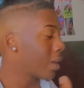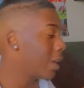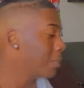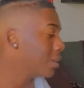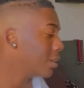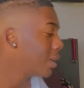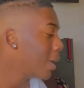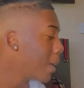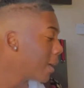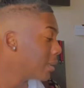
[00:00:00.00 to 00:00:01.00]
I'm done.
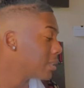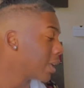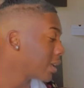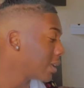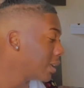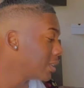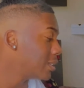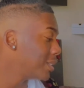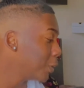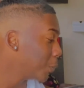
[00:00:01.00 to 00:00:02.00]
Second
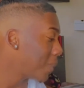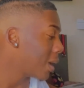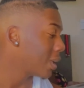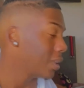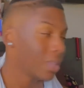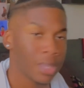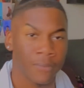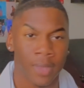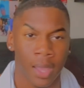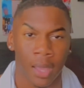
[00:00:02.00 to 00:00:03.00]
tip I can
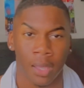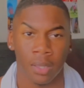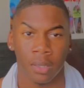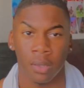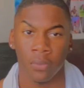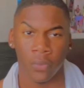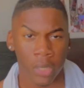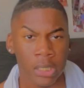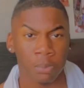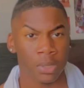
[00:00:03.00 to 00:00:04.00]
give y'all
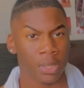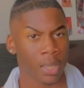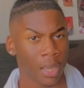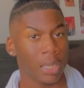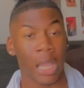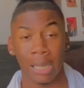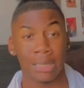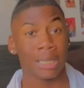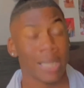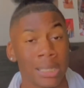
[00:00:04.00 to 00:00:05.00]
freshness, okay? Y'all need
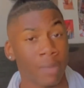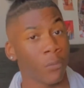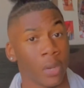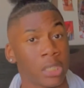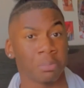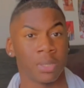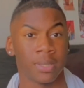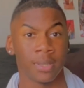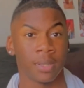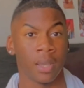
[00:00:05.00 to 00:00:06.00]
to listen
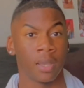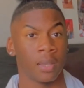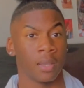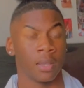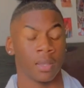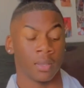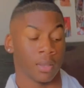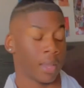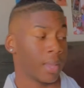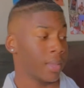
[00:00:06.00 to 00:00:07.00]
freshness.
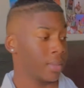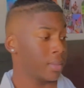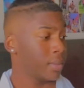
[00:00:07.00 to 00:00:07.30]
Alright?